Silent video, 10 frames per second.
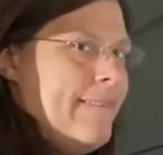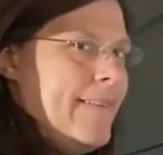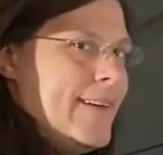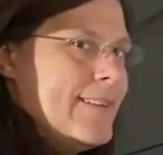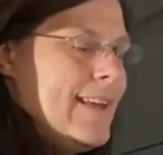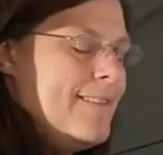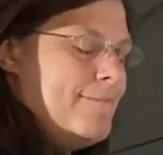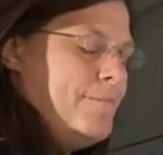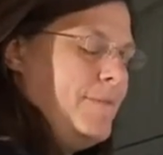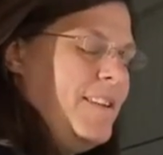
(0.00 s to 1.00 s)
All set.
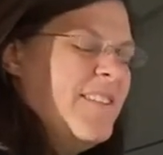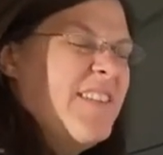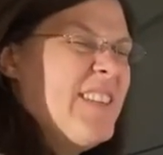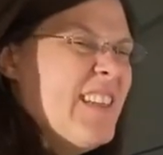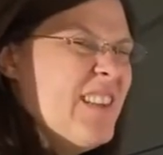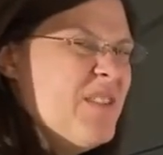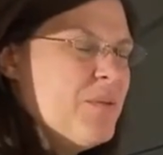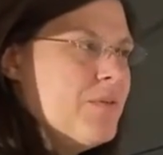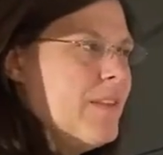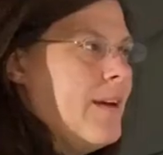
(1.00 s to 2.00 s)
We don't even need the tool
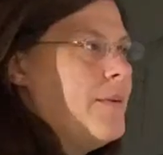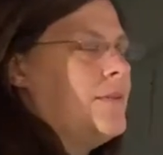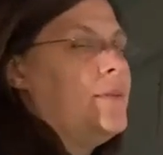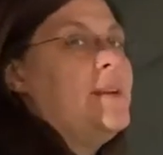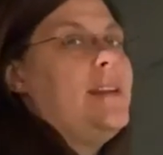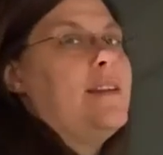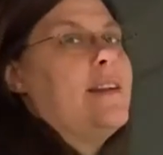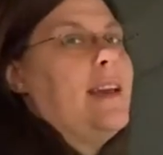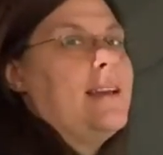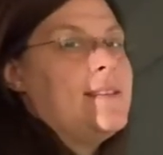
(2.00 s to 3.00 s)
for that one. Well, we need our
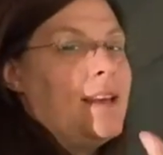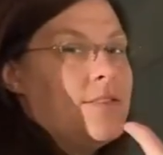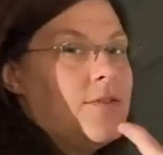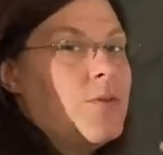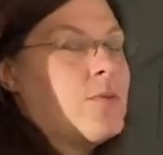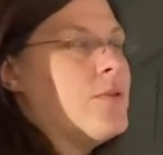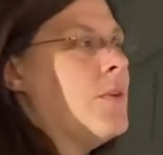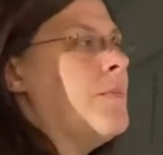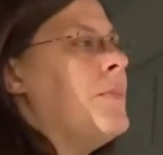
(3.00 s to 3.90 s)
hands. Hands are tools too.